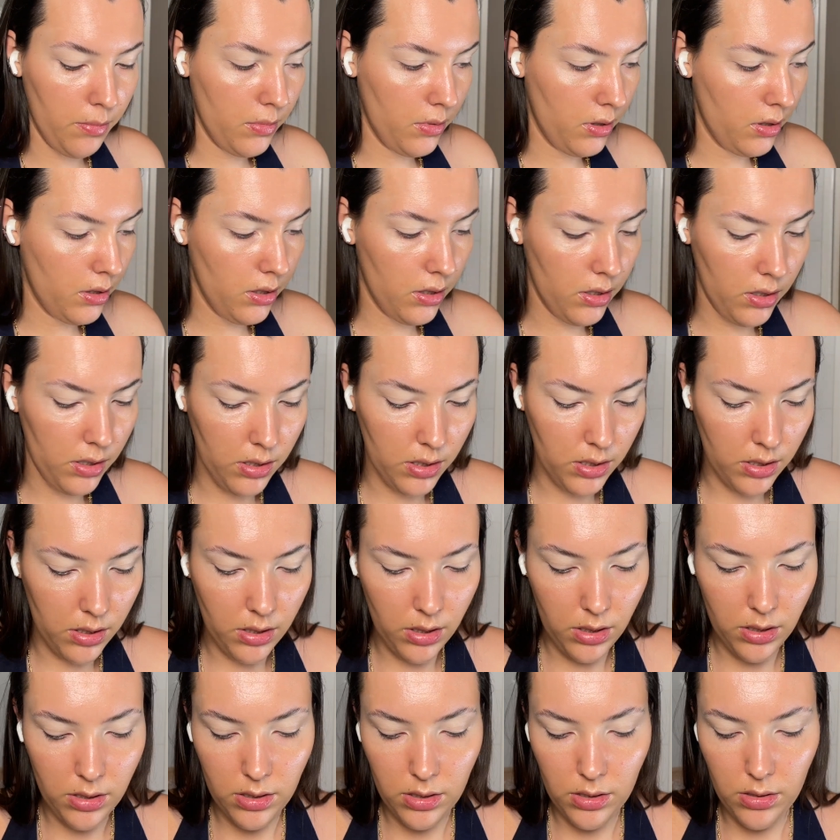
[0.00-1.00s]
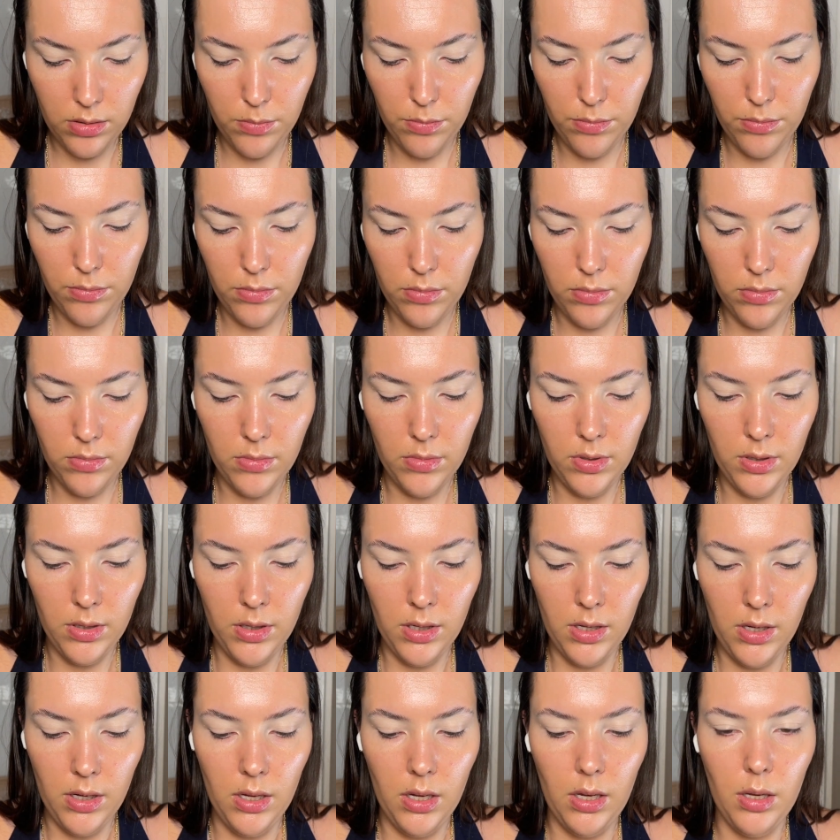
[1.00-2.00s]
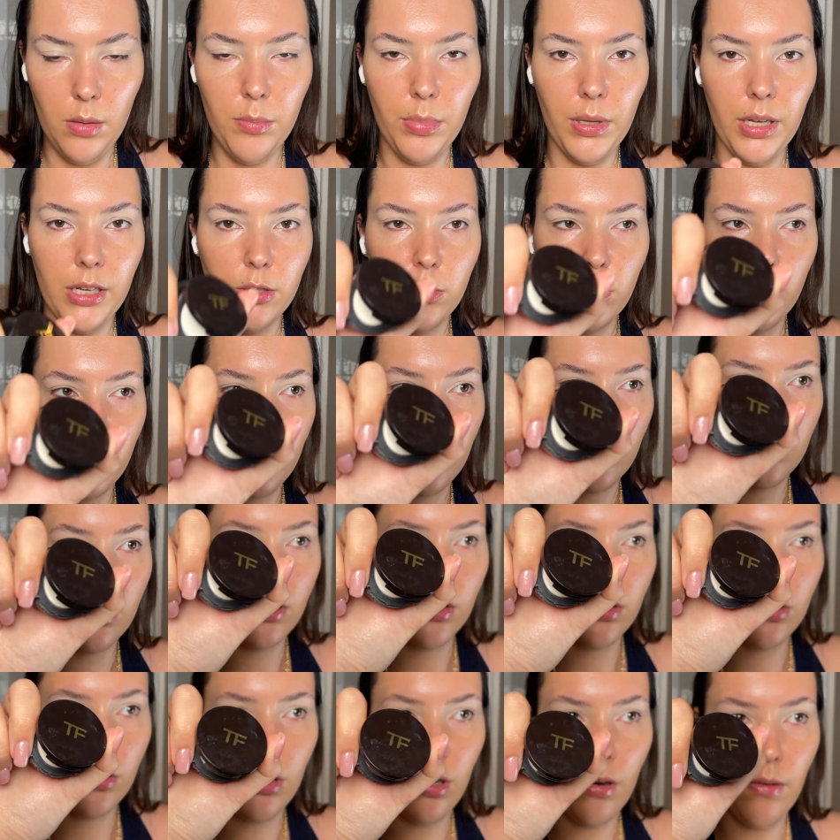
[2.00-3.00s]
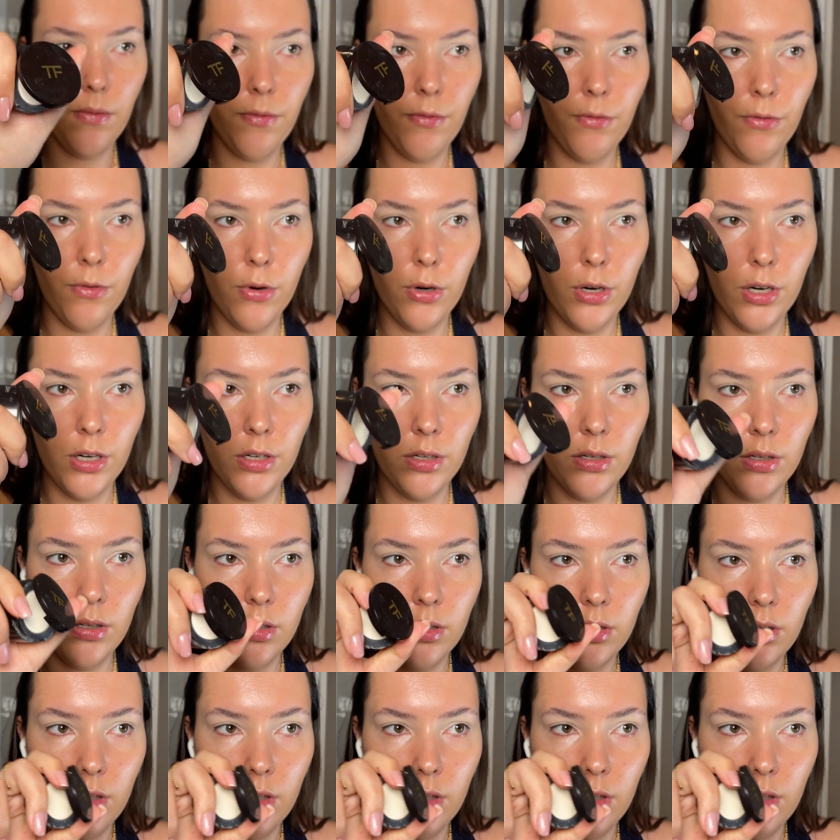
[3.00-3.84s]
this in place with this Tom Ford